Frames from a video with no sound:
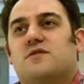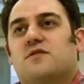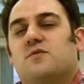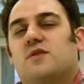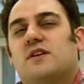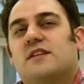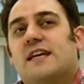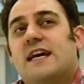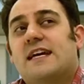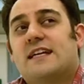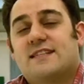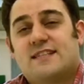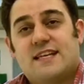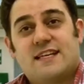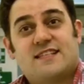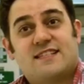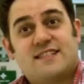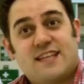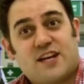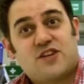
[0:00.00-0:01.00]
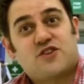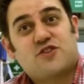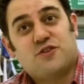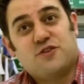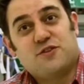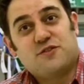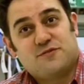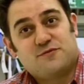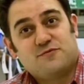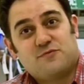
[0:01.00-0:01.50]
what that is, that's
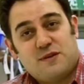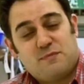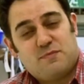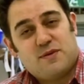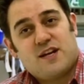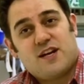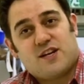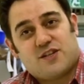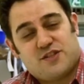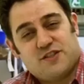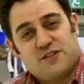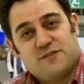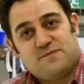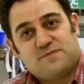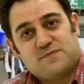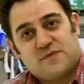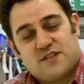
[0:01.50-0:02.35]
sexual reproduction.